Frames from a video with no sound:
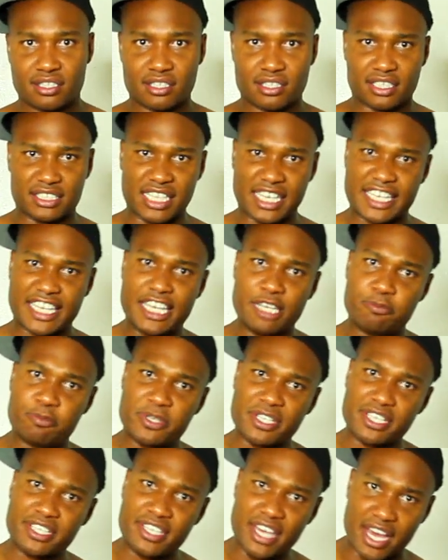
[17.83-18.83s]
Cuz I keeps
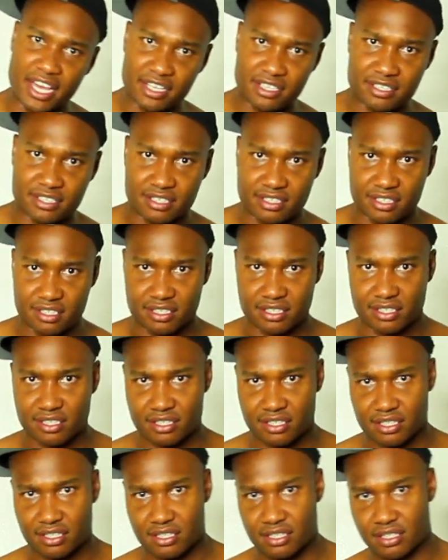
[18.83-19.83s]
a gangster.
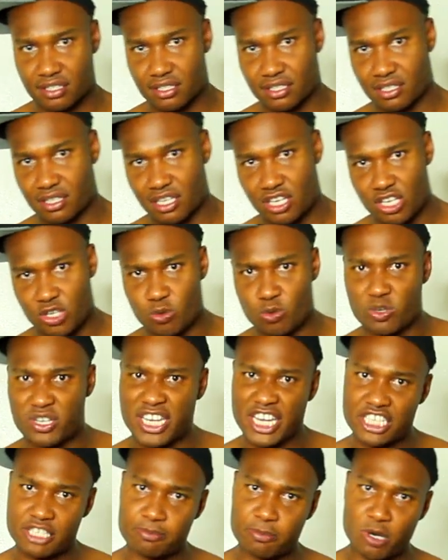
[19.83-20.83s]
You
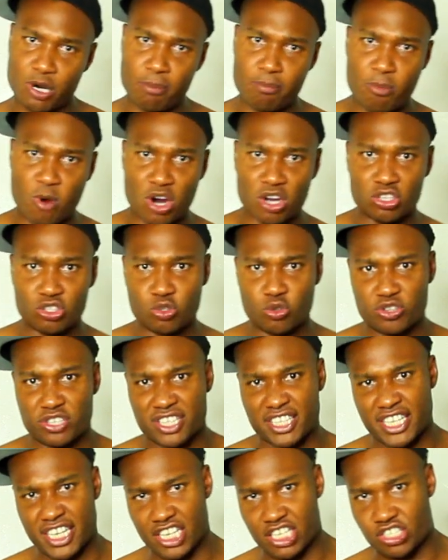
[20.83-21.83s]
catch me on Martin
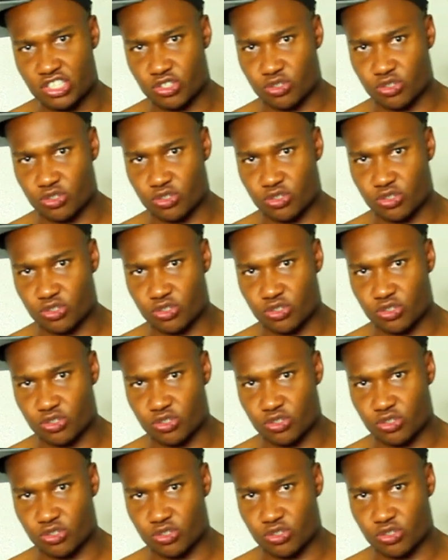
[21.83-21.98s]
Luther King